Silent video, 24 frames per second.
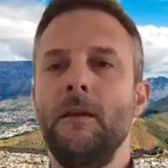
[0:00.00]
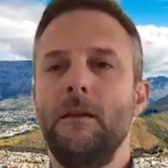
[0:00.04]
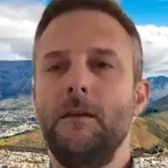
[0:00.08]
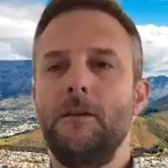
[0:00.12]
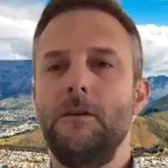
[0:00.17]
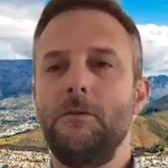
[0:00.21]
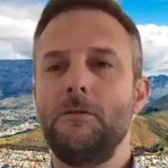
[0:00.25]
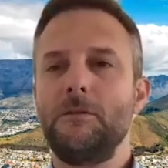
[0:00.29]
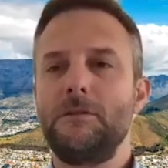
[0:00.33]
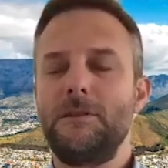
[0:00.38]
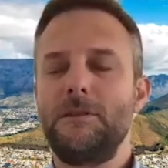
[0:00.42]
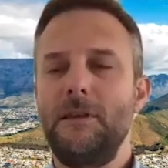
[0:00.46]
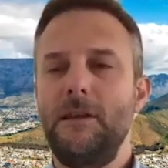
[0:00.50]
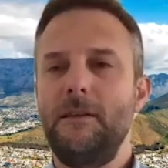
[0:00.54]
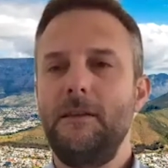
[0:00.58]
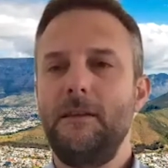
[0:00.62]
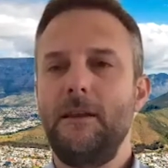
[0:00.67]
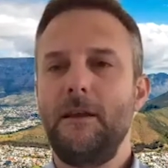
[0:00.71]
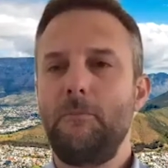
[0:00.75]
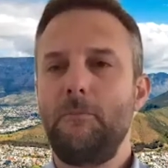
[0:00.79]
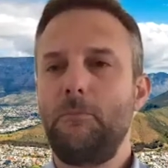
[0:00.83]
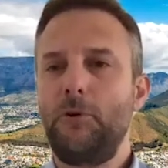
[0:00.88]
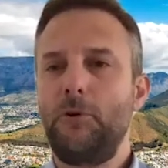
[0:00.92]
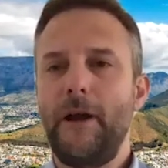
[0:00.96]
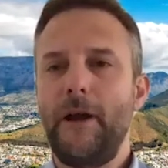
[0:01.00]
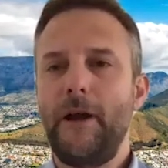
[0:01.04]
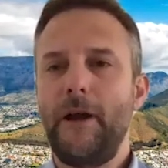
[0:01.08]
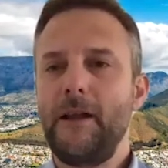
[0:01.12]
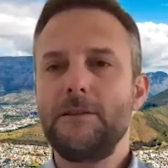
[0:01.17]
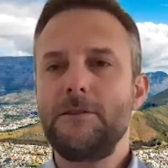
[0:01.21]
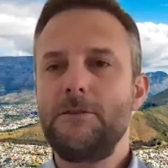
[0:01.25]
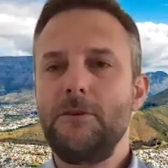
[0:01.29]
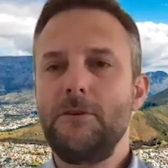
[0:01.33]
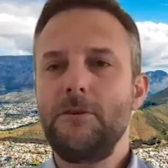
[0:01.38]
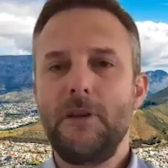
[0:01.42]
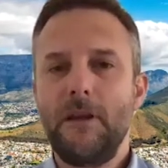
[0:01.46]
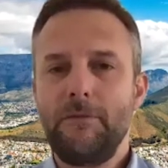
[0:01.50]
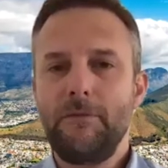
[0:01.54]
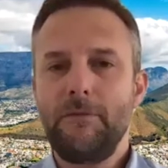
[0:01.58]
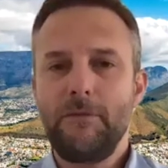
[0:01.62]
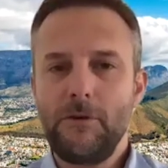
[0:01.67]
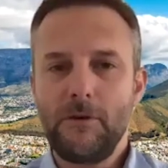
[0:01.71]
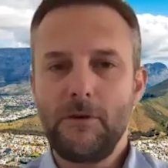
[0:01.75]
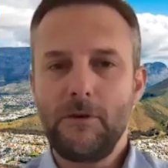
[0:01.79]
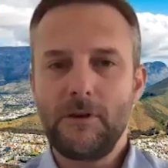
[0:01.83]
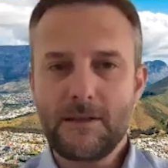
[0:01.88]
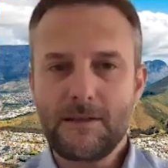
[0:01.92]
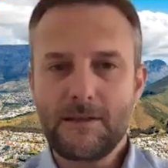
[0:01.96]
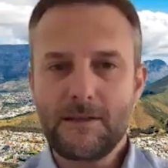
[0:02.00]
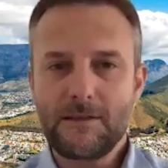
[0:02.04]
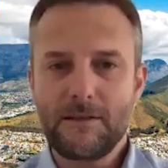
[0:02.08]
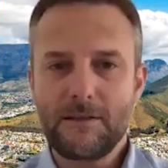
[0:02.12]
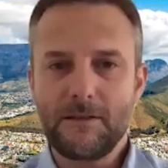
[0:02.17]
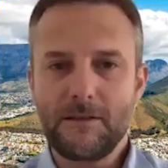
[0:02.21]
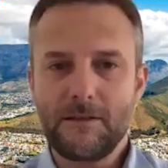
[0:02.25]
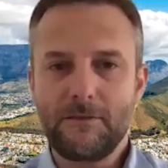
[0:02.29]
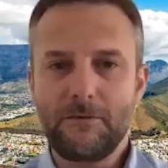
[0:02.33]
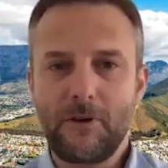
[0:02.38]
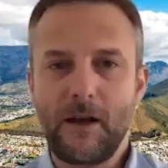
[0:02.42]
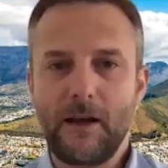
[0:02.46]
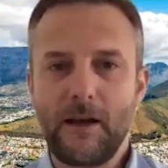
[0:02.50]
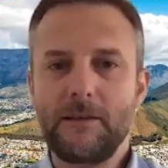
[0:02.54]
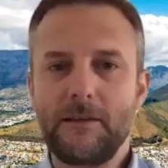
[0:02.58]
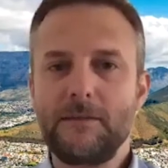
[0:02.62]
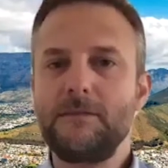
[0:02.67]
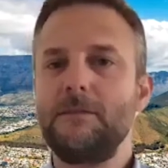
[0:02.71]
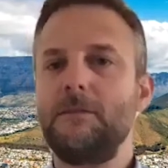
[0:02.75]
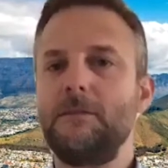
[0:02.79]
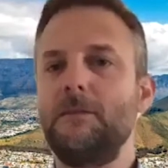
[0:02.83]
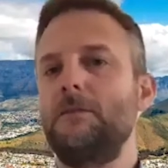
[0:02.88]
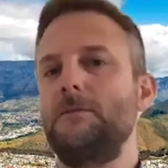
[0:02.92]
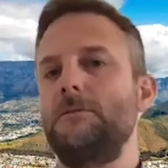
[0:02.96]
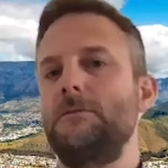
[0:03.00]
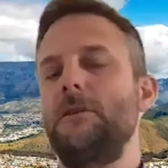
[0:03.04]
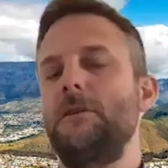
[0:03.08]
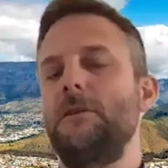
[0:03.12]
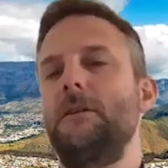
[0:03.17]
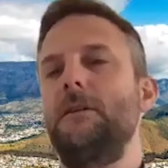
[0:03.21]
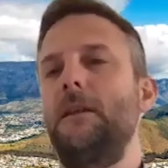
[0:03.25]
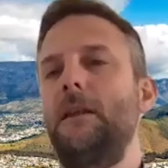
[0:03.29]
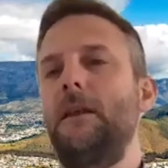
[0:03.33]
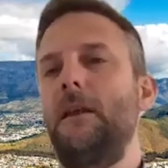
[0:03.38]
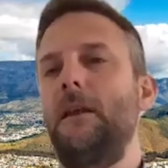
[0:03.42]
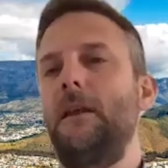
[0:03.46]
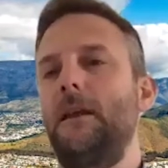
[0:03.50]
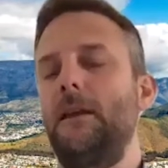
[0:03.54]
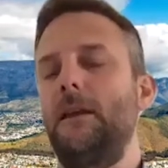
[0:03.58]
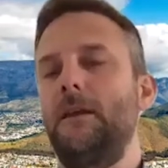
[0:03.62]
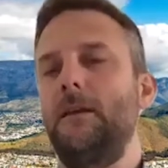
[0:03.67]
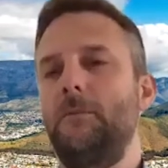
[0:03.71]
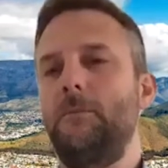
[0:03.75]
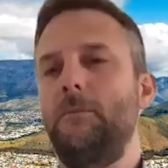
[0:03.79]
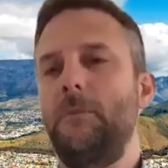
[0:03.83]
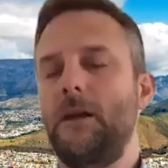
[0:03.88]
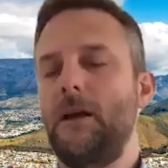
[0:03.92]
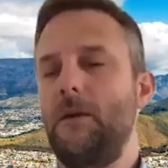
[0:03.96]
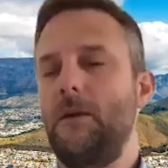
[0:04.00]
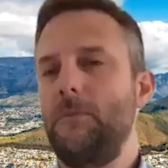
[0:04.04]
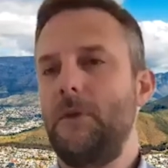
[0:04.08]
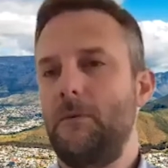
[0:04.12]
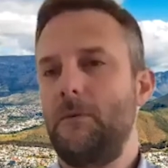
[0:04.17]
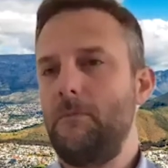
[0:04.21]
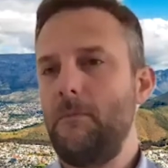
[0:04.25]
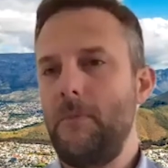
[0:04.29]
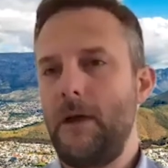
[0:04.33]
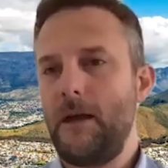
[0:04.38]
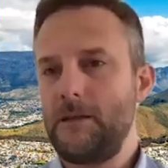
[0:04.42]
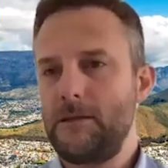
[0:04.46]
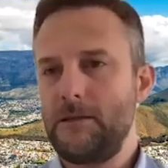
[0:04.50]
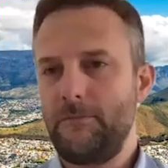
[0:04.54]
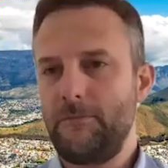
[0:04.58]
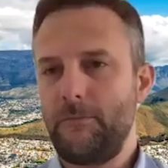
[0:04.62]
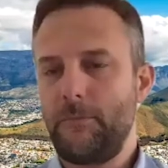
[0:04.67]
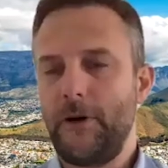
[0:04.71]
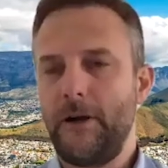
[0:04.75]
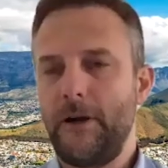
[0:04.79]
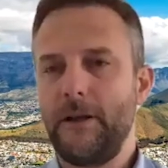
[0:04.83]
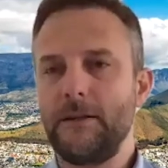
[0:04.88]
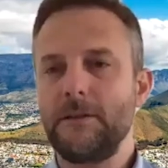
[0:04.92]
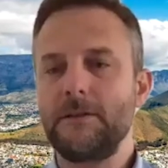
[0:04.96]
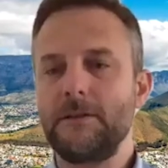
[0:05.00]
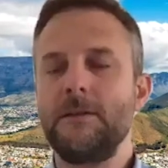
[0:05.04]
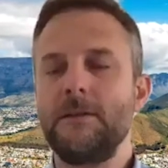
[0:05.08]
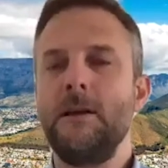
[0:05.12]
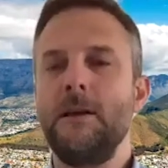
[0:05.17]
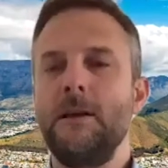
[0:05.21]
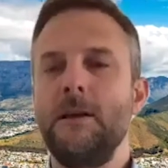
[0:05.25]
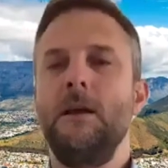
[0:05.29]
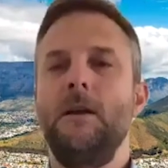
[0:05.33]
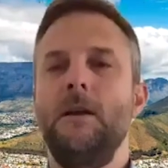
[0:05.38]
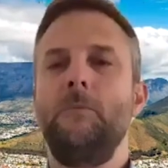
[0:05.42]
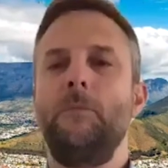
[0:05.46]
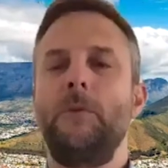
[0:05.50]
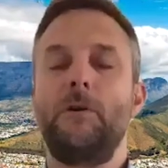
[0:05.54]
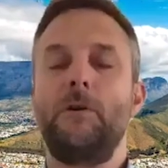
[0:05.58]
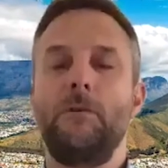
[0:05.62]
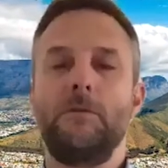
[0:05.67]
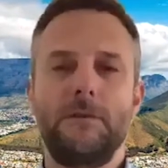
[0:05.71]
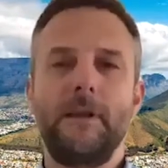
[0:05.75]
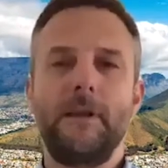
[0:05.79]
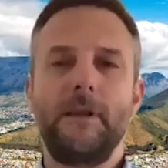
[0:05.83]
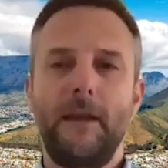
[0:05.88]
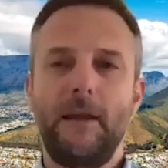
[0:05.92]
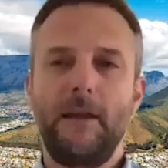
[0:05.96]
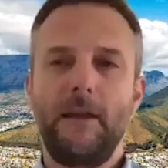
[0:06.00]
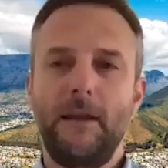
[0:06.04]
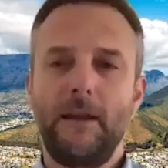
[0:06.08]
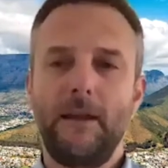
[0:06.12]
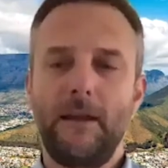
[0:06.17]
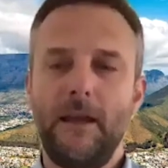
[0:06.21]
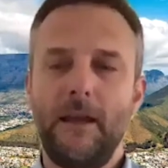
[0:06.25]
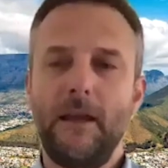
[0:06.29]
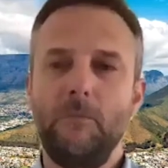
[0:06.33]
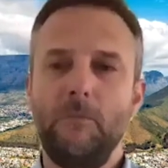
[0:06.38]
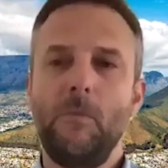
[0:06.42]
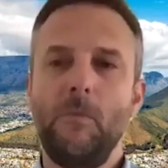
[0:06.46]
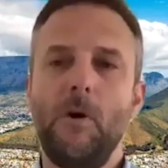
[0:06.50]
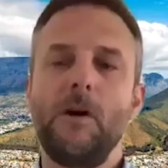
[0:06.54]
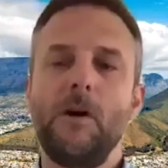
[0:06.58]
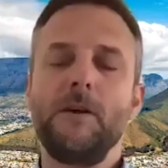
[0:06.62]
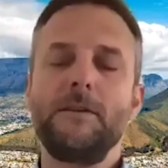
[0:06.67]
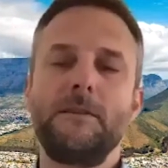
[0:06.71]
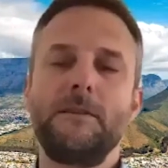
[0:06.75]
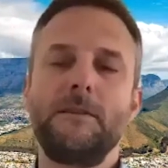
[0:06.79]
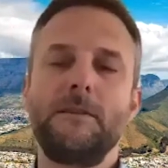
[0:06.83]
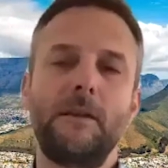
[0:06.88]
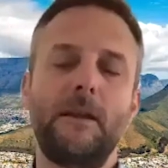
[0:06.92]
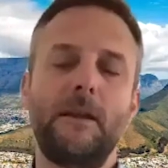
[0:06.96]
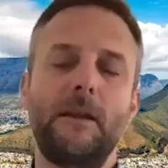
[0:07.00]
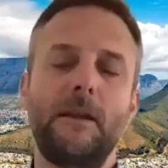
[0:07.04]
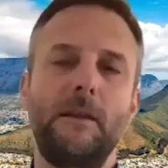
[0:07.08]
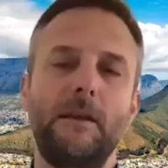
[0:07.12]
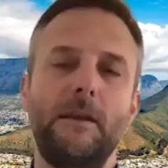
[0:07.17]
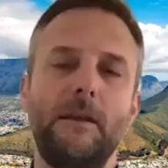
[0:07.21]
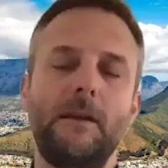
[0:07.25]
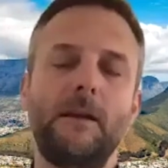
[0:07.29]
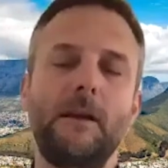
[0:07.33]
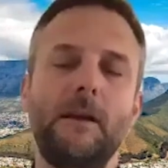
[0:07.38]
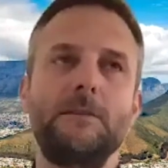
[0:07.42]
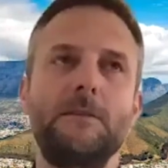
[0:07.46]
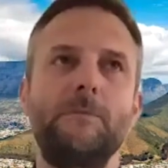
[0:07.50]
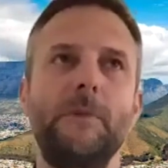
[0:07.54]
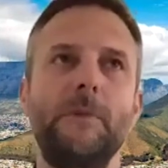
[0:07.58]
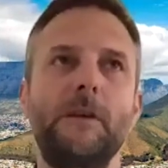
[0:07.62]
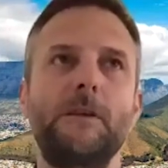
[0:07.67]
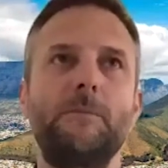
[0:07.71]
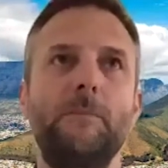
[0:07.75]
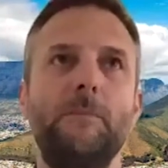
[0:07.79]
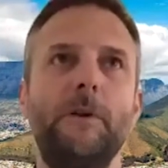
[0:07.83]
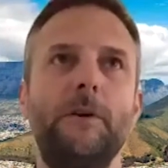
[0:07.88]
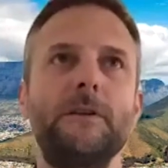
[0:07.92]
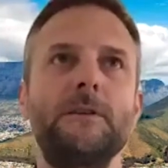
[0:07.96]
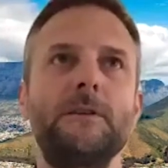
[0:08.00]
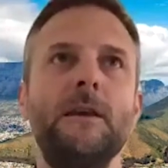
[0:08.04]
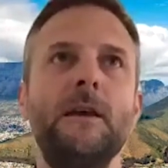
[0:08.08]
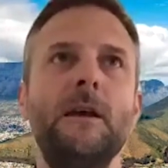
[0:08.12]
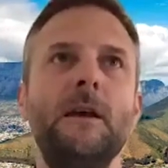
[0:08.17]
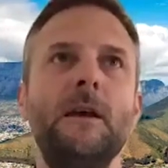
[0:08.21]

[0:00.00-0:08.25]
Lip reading: you'll see that brands you never knew existed, right, are suddenly becoming massive brands because they, again, master the customer experience.